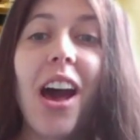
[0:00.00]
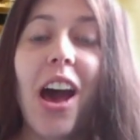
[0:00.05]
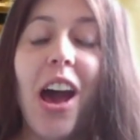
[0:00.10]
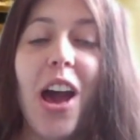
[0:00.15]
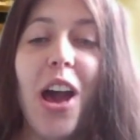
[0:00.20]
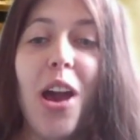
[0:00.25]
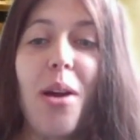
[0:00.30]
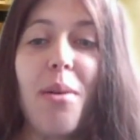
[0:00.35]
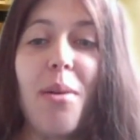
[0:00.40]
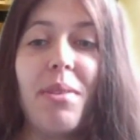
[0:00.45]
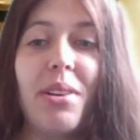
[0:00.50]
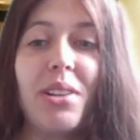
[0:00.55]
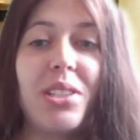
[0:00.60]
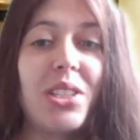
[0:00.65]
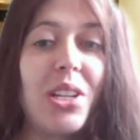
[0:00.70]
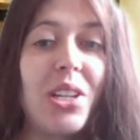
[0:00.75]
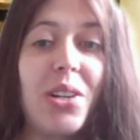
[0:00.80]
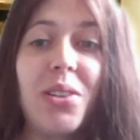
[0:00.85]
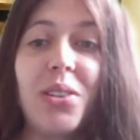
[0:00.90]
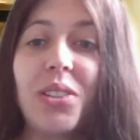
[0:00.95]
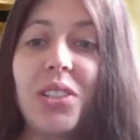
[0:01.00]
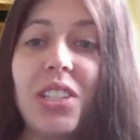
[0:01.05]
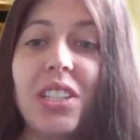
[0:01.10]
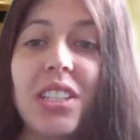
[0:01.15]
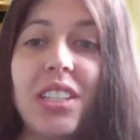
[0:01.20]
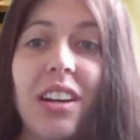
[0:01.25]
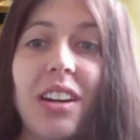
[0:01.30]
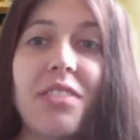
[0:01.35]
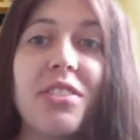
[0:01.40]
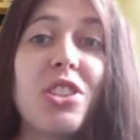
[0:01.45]
Um, so to
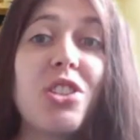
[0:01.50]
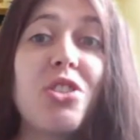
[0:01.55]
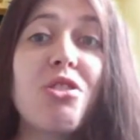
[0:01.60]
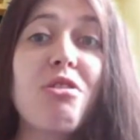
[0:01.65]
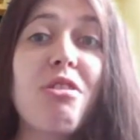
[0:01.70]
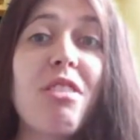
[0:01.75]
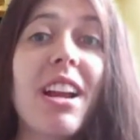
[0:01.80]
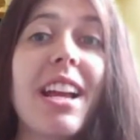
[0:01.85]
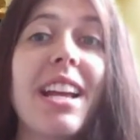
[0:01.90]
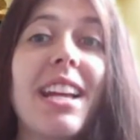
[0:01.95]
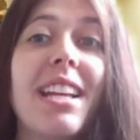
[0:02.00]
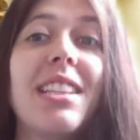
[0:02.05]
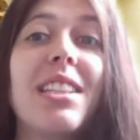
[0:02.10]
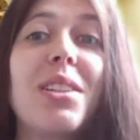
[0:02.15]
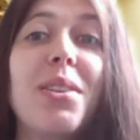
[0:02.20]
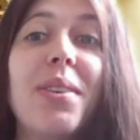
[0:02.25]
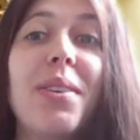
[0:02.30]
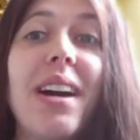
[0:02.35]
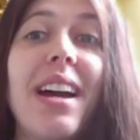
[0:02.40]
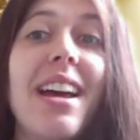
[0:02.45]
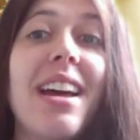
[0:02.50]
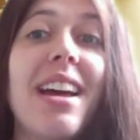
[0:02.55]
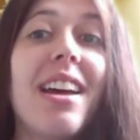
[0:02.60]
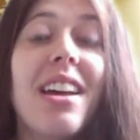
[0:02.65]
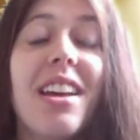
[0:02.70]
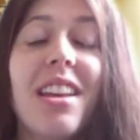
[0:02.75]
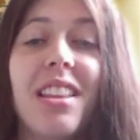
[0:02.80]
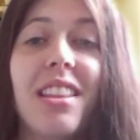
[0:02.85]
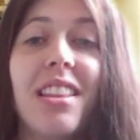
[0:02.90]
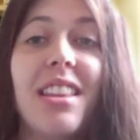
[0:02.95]
dive straight into it,
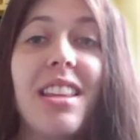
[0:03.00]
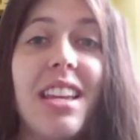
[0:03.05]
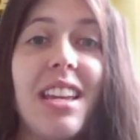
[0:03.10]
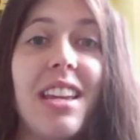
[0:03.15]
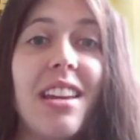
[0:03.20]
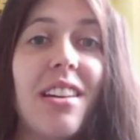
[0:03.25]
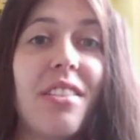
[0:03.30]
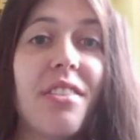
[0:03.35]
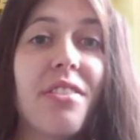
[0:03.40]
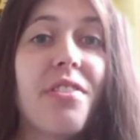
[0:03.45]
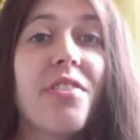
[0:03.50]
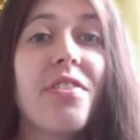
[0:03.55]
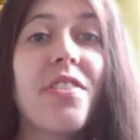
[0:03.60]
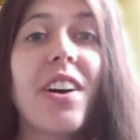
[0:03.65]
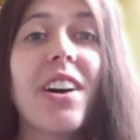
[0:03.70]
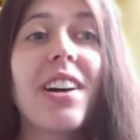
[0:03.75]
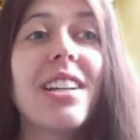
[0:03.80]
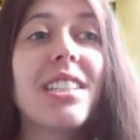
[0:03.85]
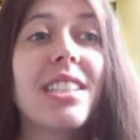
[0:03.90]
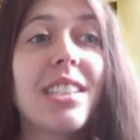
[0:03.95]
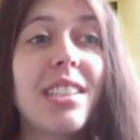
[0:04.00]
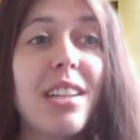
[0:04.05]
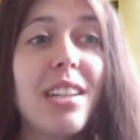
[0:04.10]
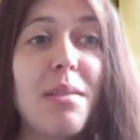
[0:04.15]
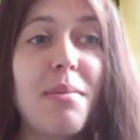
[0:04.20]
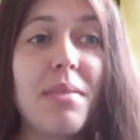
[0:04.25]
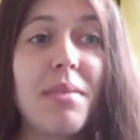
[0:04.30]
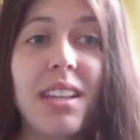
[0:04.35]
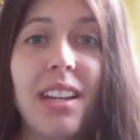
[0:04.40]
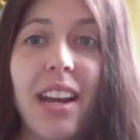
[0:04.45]
the first
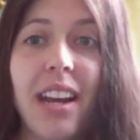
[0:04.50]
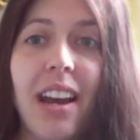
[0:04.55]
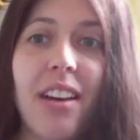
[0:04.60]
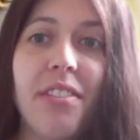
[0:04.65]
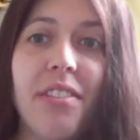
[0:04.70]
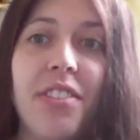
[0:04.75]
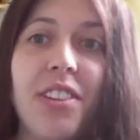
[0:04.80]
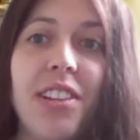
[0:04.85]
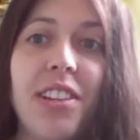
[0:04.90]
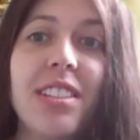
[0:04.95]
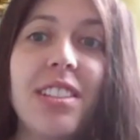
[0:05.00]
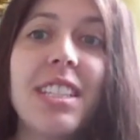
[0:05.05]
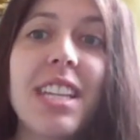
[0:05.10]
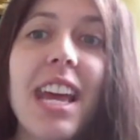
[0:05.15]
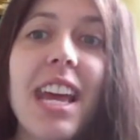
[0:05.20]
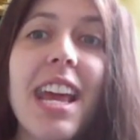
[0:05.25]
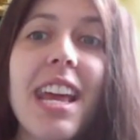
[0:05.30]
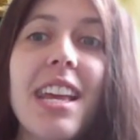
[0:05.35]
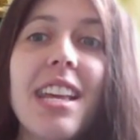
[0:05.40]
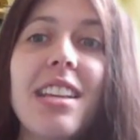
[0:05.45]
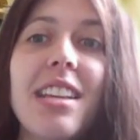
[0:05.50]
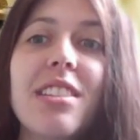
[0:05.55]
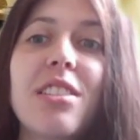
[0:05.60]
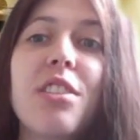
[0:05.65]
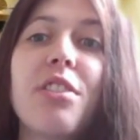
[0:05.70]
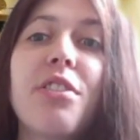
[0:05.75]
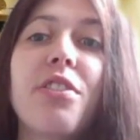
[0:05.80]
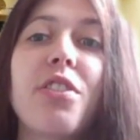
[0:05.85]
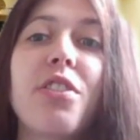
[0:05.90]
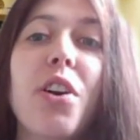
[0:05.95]
tip that I have for you today is
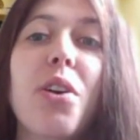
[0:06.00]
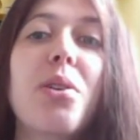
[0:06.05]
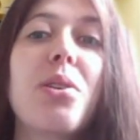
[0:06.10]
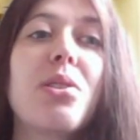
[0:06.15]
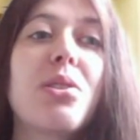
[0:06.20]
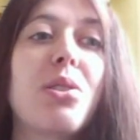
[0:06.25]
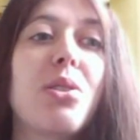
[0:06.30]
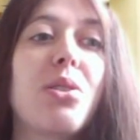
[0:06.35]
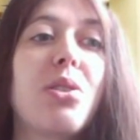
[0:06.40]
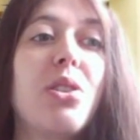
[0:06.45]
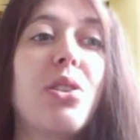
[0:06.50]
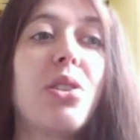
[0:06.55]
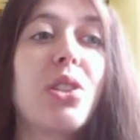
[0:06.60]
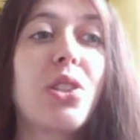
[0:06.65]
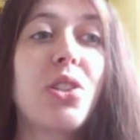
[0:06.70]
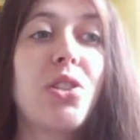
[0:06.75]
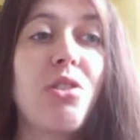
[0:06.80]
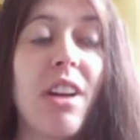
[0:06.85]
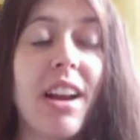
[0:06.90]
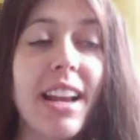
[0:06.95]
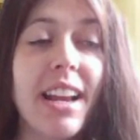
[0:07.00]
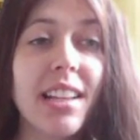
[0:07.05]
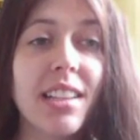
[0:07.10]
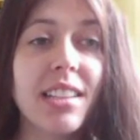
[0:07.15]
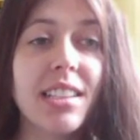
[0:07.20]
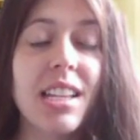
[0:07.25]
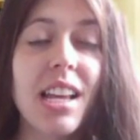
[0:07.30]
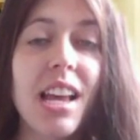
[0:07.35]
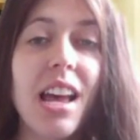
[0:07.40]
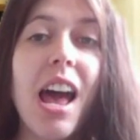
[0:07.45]
to focus on your
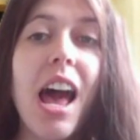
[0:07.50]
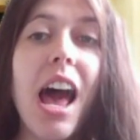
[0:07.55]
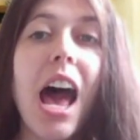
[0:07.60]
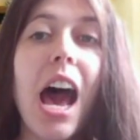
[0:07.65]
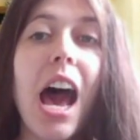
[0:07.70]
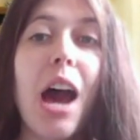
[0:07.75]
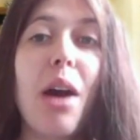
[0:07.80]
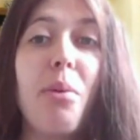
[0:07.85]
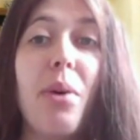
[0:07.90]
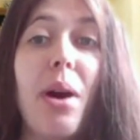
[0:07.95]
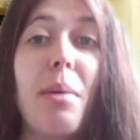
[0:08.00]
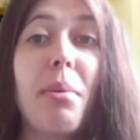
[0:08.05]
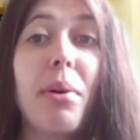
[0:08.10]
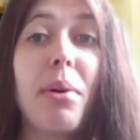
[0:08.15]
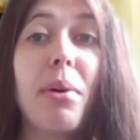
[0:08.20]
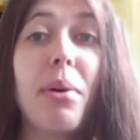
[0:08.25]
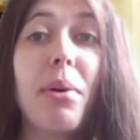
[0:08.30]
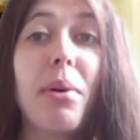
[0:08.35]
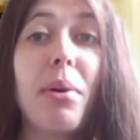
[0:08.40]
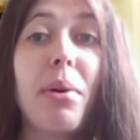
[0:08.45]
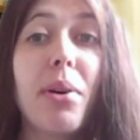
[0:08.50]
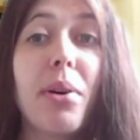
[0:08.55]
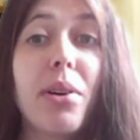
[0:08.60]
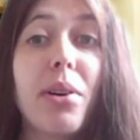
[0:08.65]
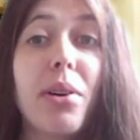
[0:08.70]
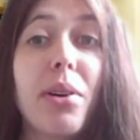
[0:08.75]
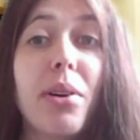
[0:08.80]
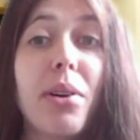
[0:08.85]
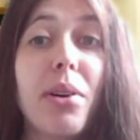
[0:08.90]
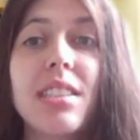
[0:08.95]
strengths and where
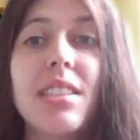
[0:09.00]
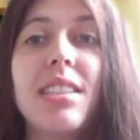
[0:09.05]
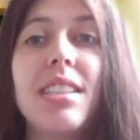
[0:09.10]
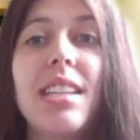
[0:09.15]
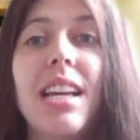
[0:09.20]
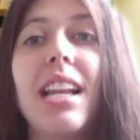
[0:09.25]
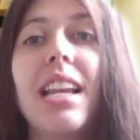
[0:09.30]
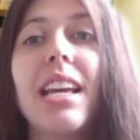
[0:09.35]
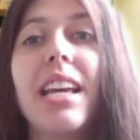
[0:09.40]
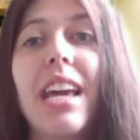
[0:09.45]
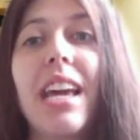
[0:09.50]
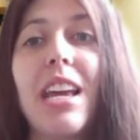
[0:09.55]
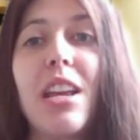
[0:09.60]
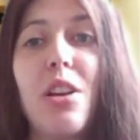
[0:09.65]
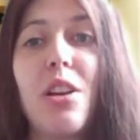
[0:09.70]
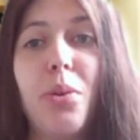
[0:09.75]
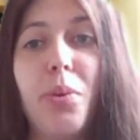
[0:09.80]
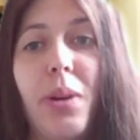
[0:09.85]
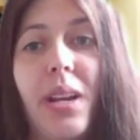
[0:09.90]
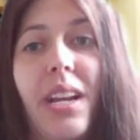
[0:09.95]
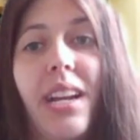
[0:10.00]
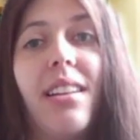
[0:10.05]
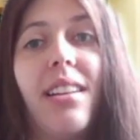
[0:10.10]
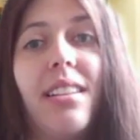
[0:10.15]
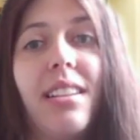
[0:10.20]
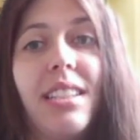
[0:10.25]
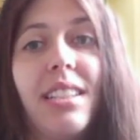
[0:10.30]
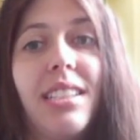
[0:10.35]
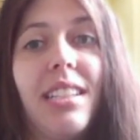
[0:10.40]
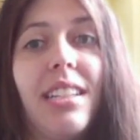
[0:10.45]
possible to delegate your
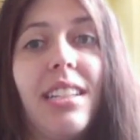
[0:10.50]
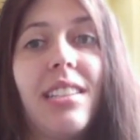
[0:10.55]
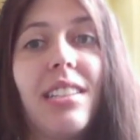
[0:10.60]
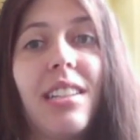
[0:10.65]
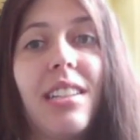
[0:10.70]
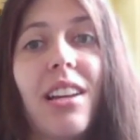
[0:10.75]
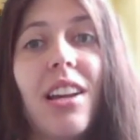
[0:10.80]
weaknesses.